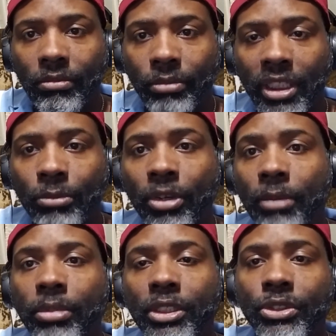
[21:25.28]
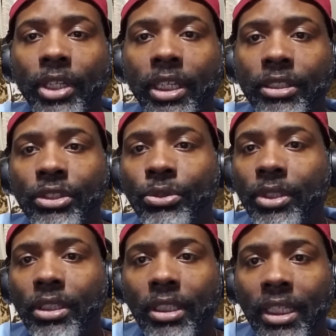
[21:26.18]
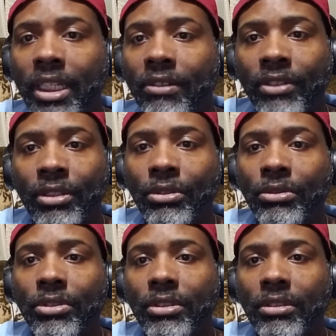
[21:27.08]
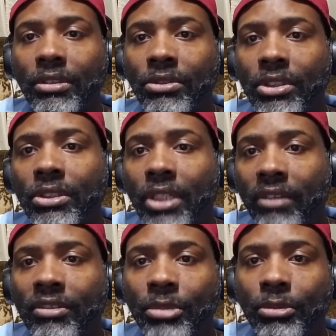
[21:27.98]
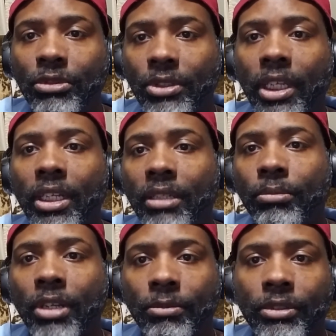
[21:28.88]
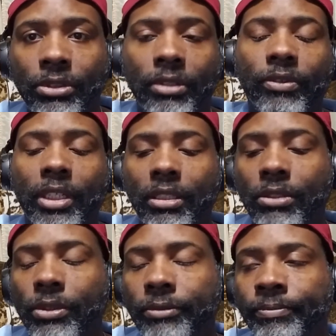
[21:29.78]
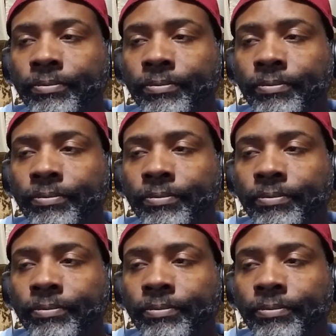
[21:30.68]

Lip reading: being properly trained to do any of those, you still have to be trained and properly certified to do it.